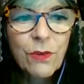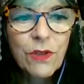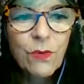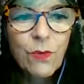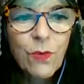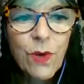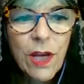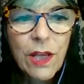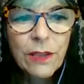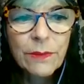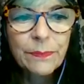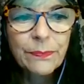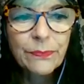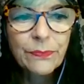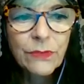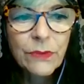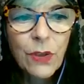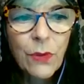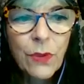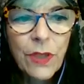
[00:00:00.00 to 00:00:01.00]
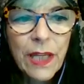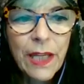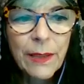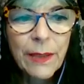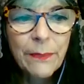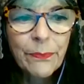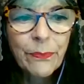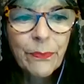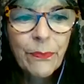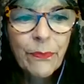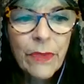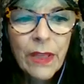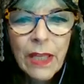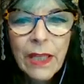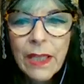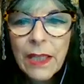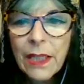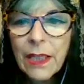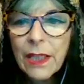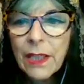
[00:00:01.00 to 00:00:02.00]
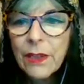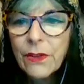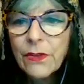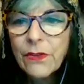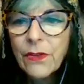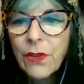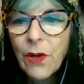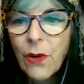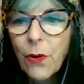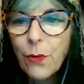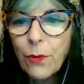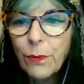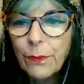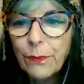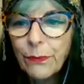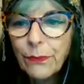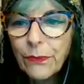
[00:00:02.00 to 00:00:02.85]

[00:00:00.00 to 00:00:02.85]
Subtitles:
as well. Okay, so,